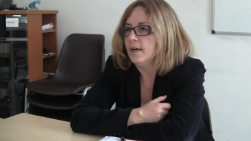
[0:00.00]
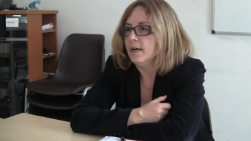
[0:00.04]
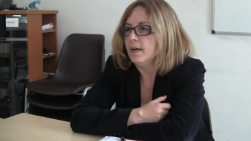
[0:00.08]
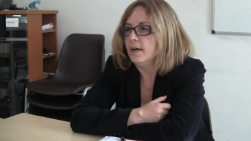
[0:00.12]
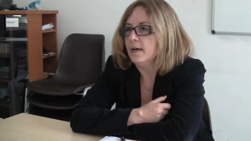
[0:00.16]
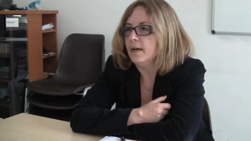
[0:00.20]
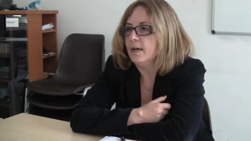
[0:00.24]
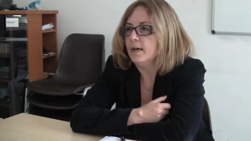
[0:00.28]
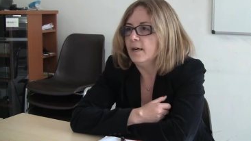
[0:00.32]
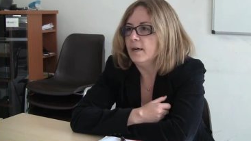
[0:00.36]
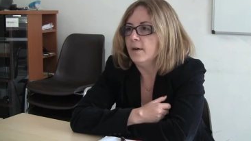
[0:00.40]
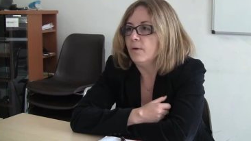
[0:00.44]

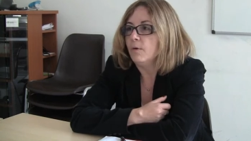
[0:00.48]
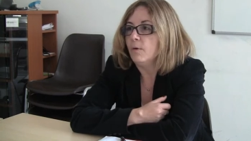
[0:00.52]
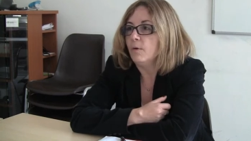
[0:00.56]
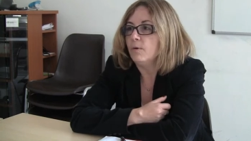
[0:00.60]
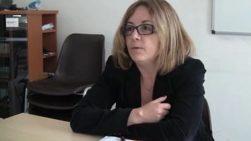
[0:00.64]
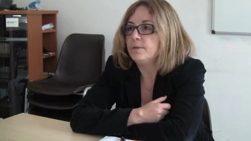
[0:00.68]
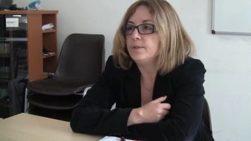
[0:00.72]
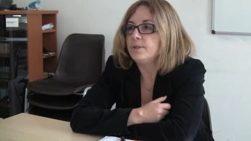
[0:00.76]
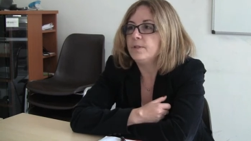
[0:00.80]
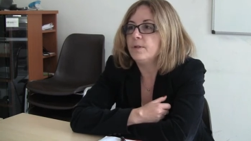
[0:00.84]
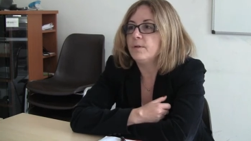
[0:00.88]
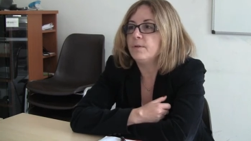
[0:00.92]

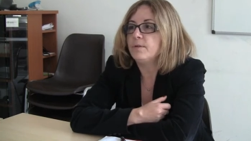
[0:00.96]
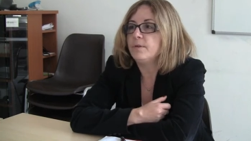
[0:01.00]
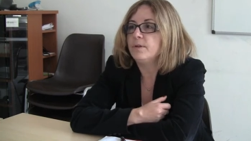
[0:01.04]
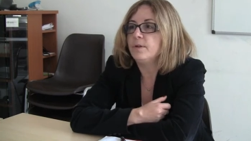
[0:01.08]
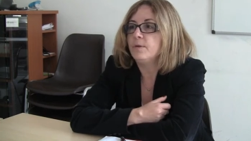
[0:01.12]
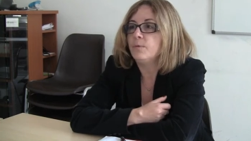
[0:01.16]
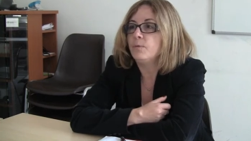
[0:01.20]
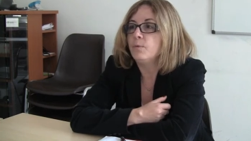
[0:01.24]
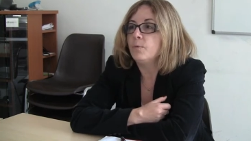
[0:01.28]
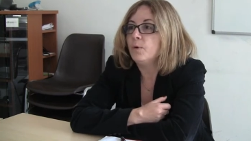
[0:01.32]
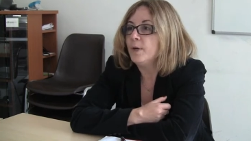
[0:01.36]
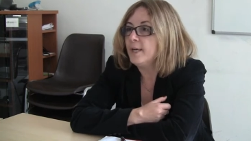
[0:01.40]
Also
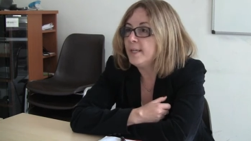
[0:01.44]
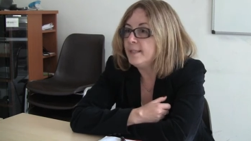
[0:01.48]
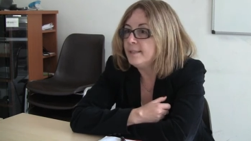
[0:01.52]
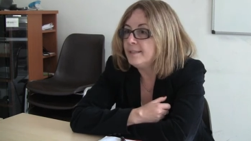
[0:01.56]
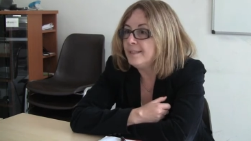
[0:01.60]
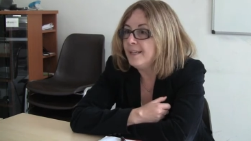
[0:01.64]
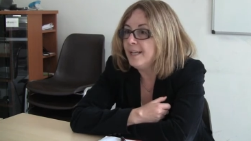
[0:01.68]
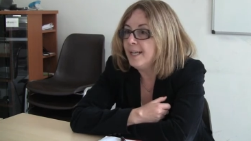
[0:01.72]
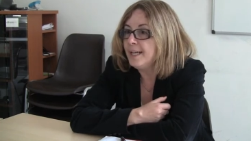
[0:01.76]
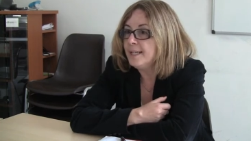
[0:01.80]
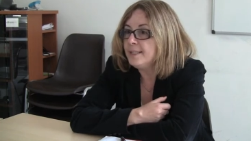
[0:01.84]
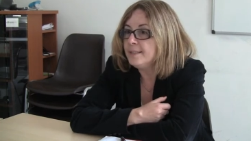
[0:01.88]
the
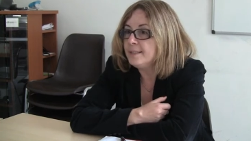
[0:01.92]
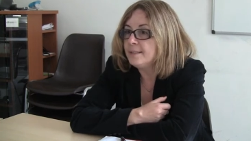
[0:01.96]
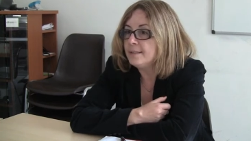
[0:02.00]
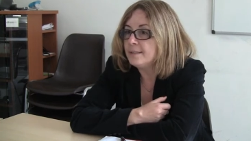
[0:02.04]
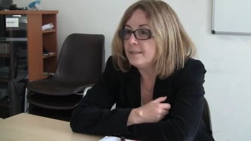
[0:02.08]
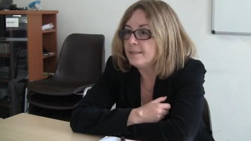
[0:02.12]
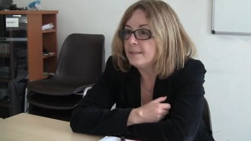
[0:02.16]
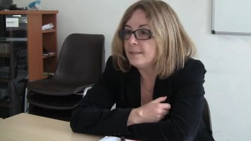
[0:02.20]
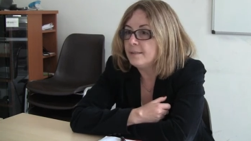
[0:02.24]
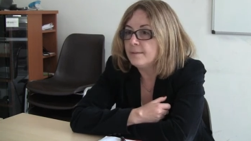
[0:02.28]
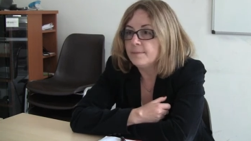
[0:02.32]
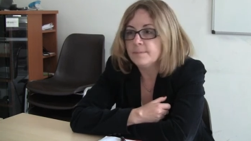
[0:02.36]
word
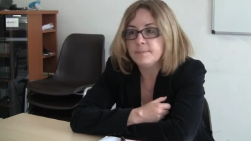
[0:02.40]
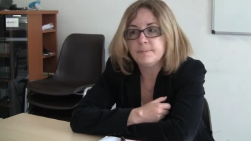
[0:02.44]
list,